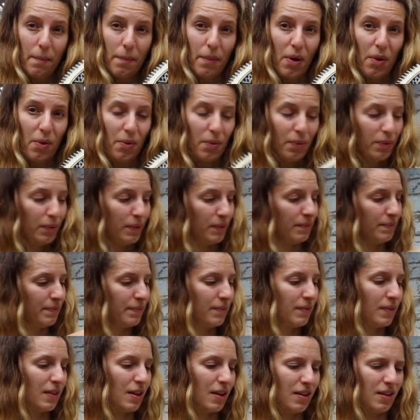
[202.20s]
bowl.
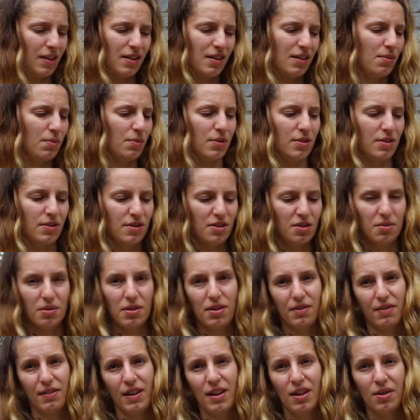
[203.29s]
I think this was two or
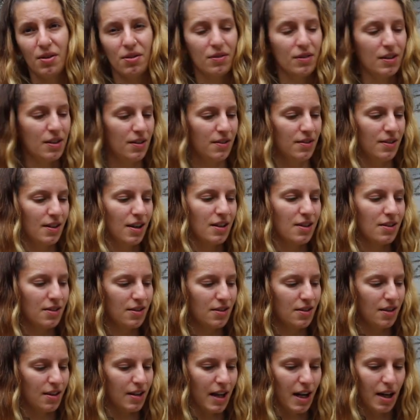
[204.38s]
three euros. I
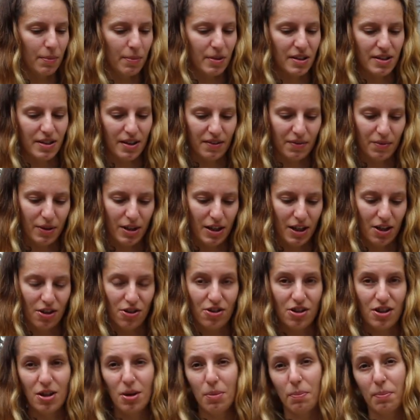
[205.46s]
just can't help myself when they're
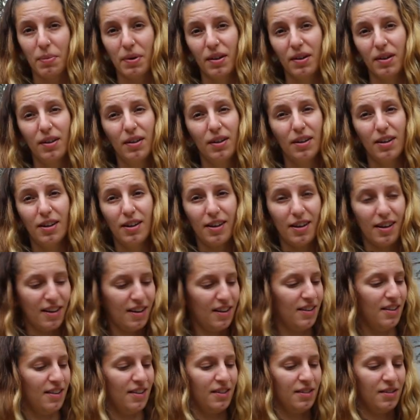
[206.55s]
cheap
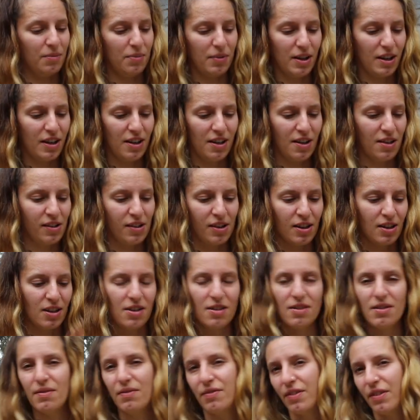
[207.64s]
and we're no going to
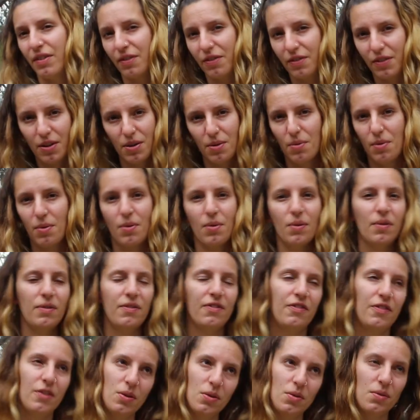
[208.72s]
use them for fruit or
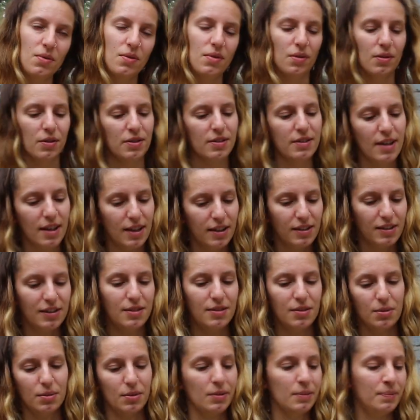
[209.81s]
food or
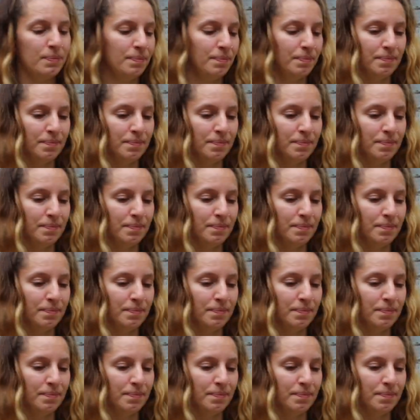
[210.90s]
salads or